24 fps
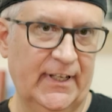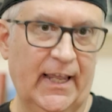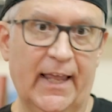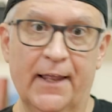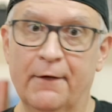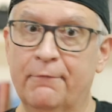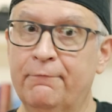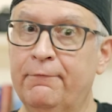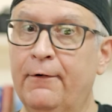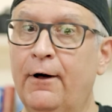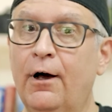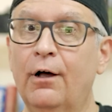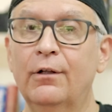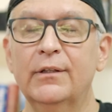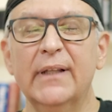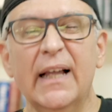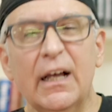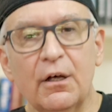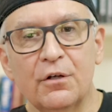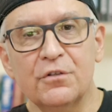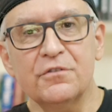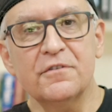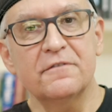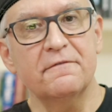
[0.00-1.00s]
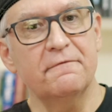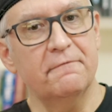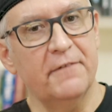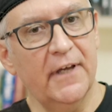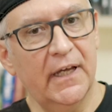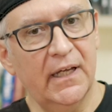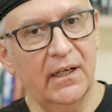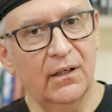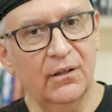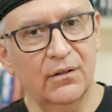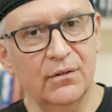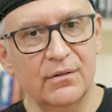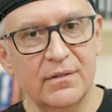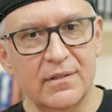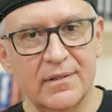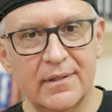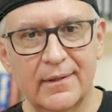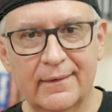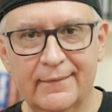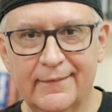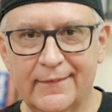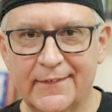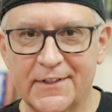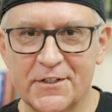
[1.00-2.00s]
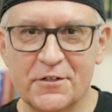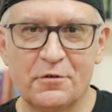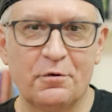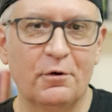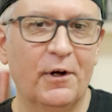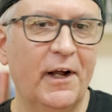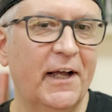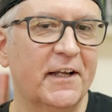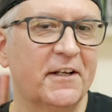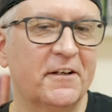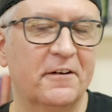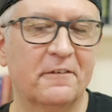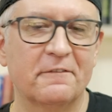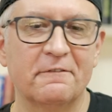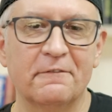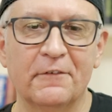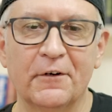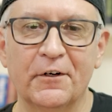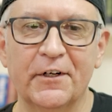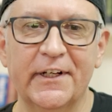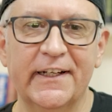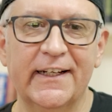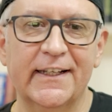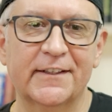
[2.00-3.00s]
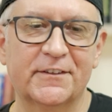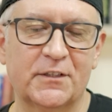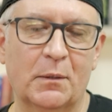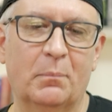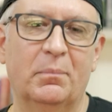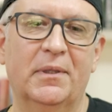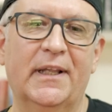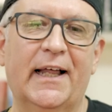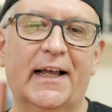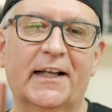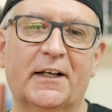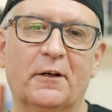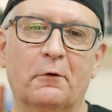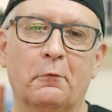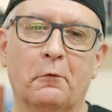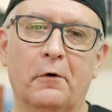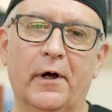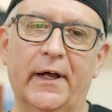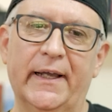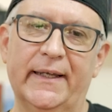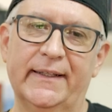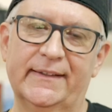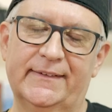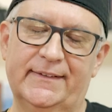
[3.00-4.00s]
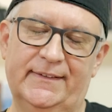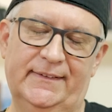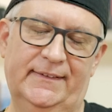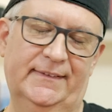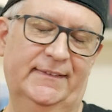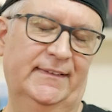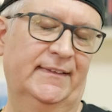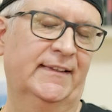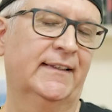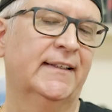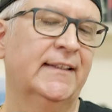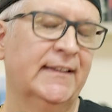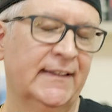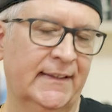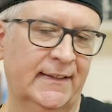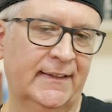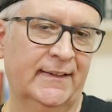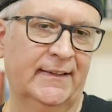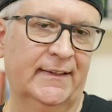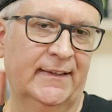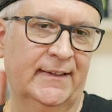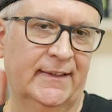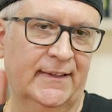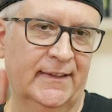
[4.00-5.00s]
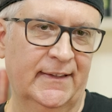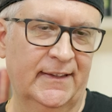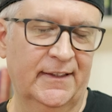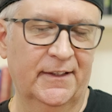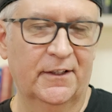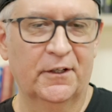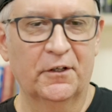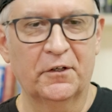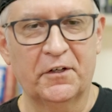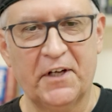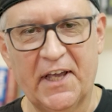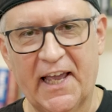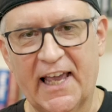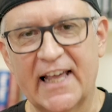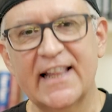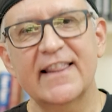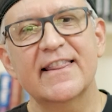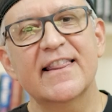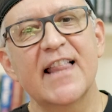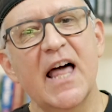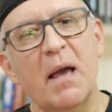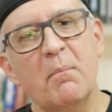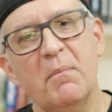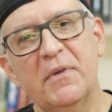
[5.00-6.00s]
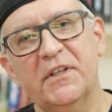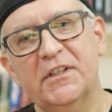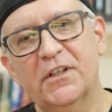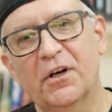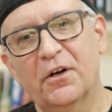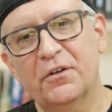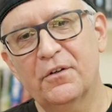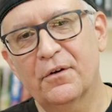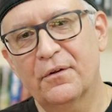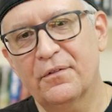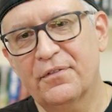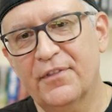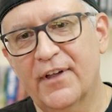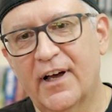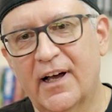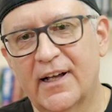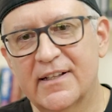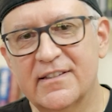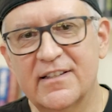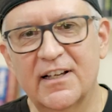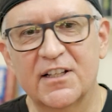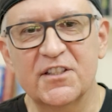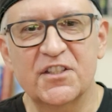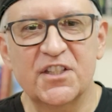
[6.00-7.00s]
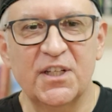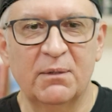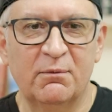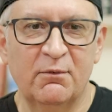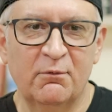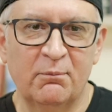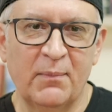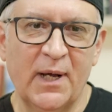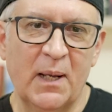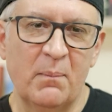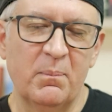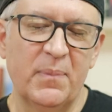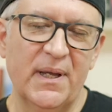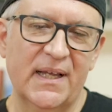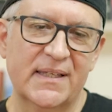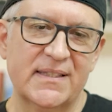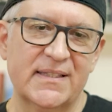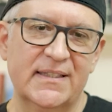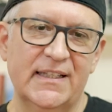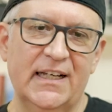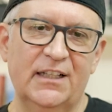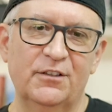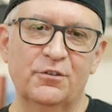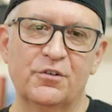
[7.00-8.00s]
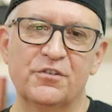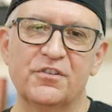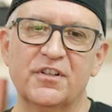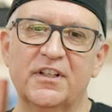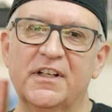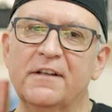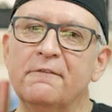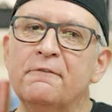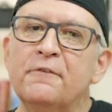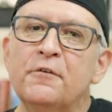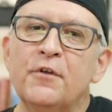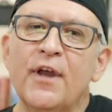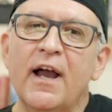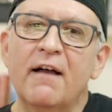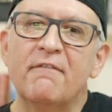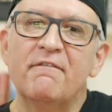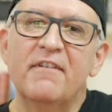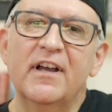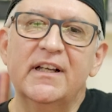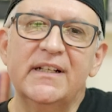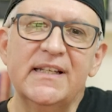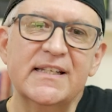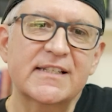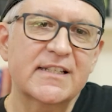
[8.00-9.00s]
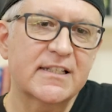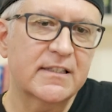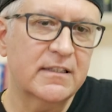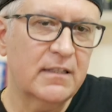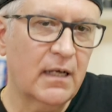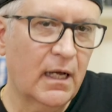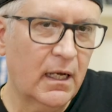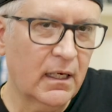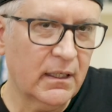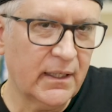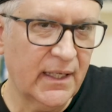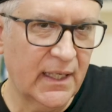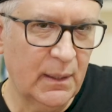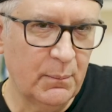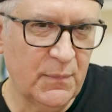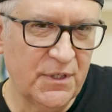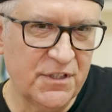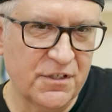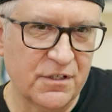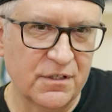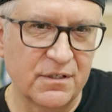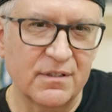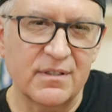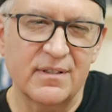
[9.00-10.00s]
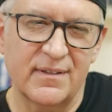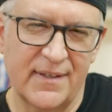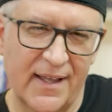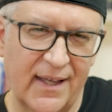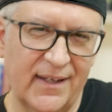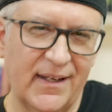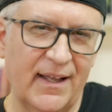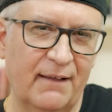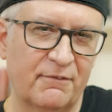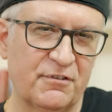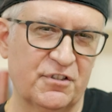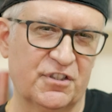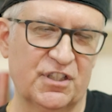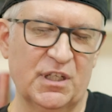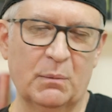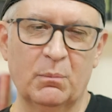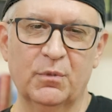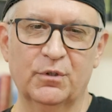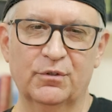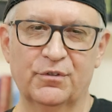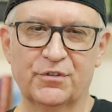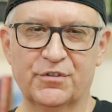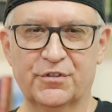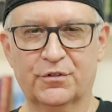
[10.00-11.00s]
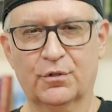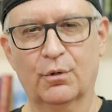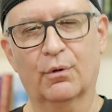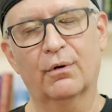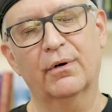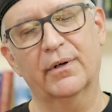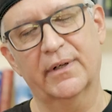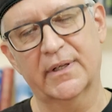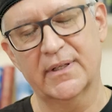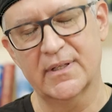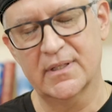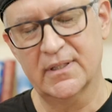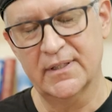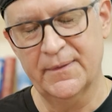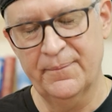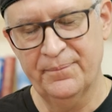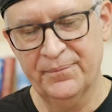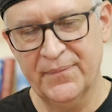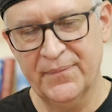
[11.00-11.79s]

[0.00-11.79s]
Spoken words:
If all else fails, try converting it to black and white. Okay, let me know your thoughts on some of my bestsellers and if you have any stock images that have similar stories.